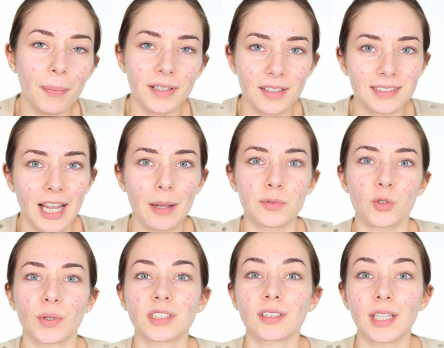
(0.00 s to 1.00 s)
of times
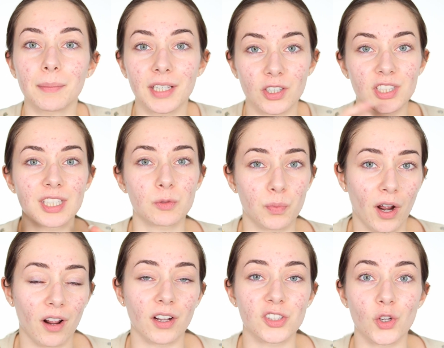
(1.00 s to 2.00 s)
during the day because these
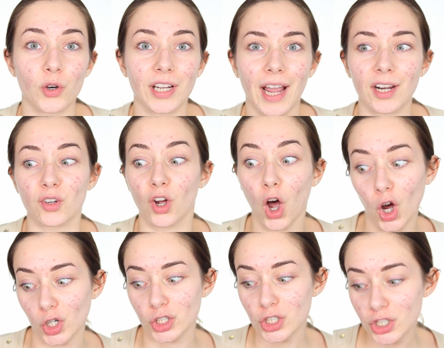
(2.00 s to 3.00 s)
products are kind of
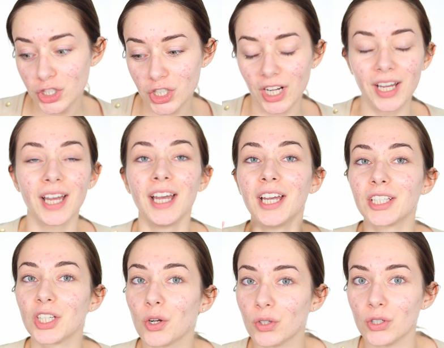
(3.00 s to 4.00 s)
harsh.
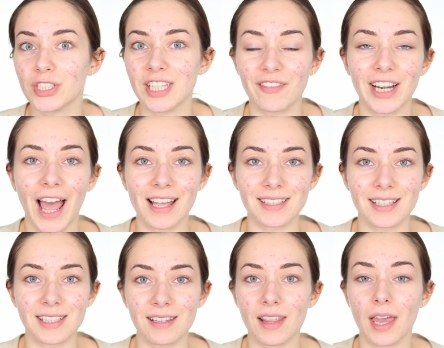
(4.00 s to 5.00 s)
You know, there's 7
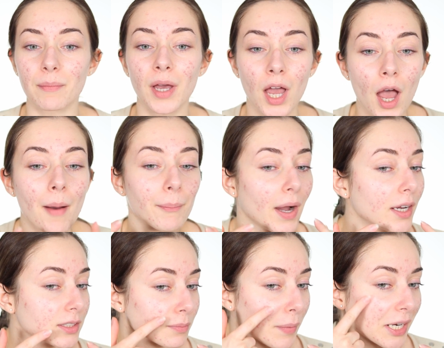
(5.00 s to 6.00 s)
acids in them,
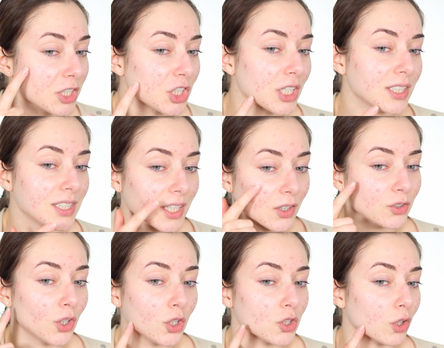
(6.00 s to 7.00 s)
but my cheeks here
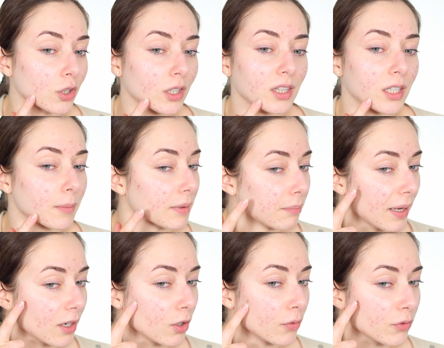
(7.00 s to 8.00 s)
does look a little bit
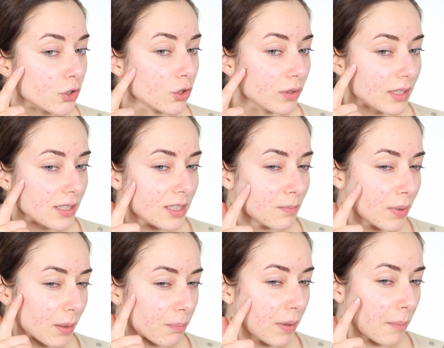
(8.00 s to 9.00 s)
better. For sure, this
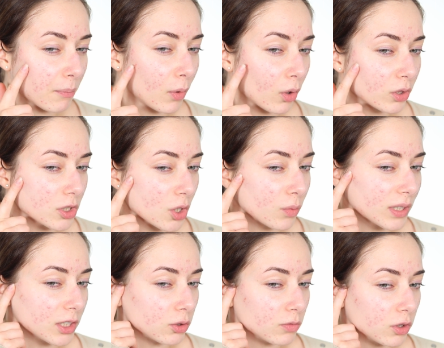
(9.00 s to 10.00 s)
big pimple doesn't
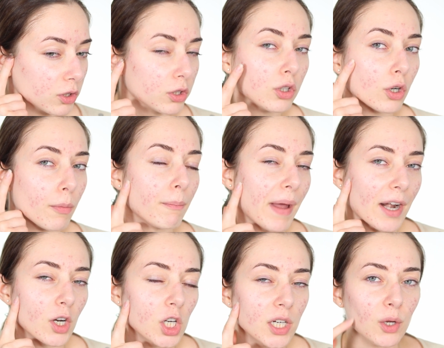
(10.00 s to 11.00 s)
really look
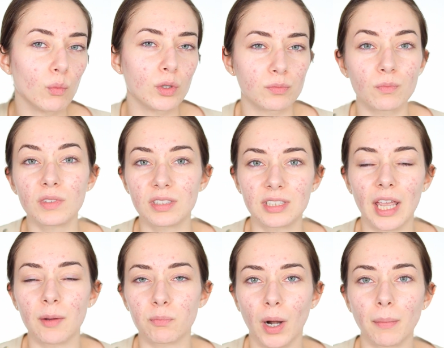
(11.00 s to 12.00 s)
better. It would
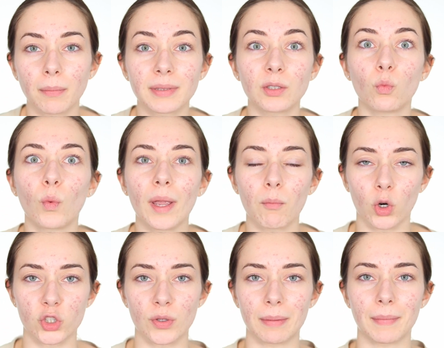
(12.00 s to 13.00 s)
take probably way
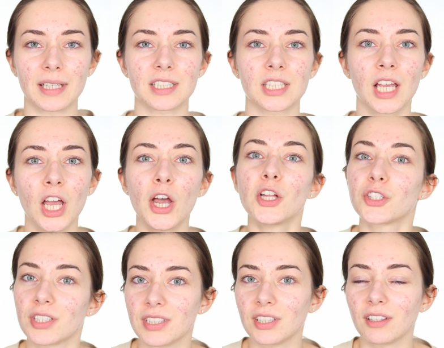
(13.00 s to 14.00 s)
more treatments
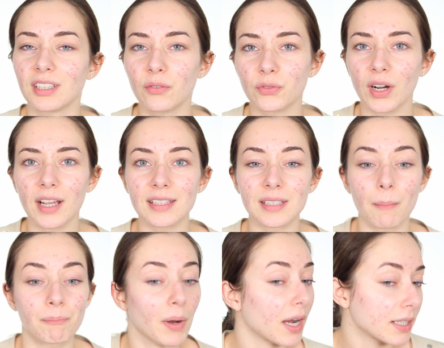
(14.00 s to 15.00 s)
to see the difference,
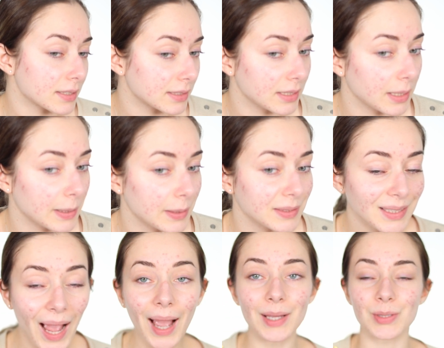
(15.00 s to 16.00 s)
but
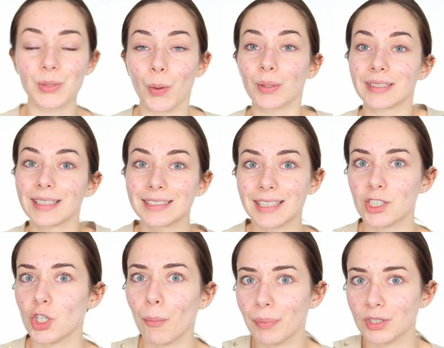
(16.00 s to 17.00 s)
yeah, so let's
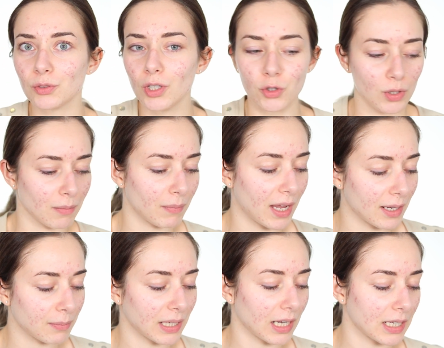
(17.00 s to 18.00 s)
jump into the
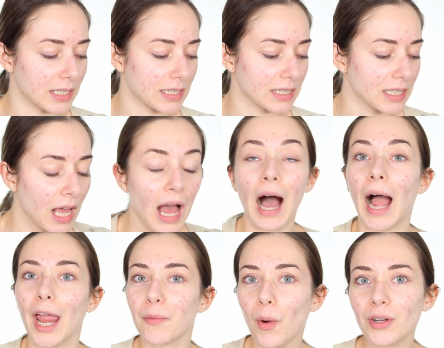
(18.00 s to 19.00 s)
treatment because
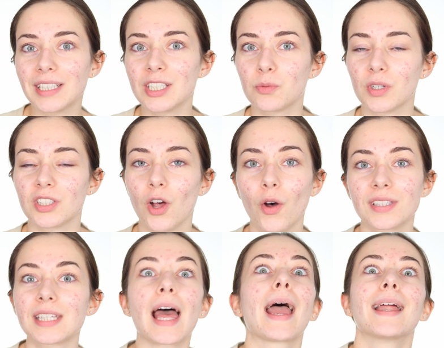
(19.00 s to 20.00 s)
I want these
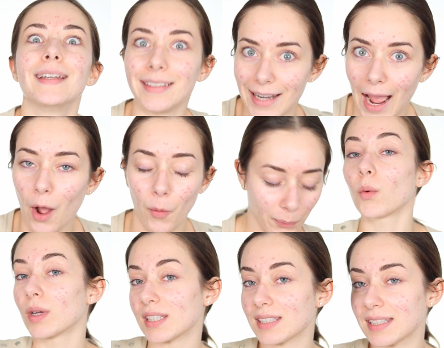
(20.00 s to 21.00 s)
results now.
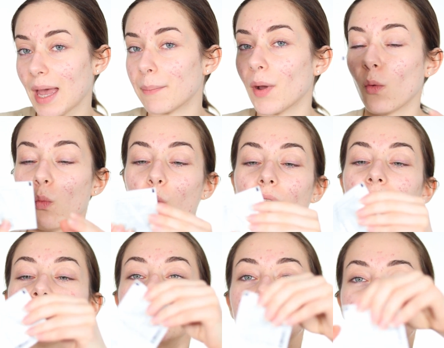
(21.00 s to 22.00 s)
So step 1,